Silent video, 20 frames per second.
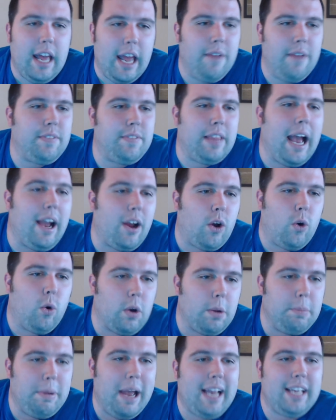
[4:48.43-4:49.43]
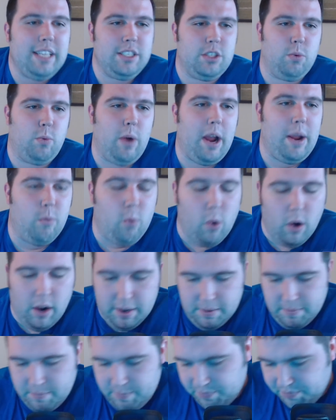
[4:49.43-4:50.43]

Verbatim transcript: if that quarterback is the right one.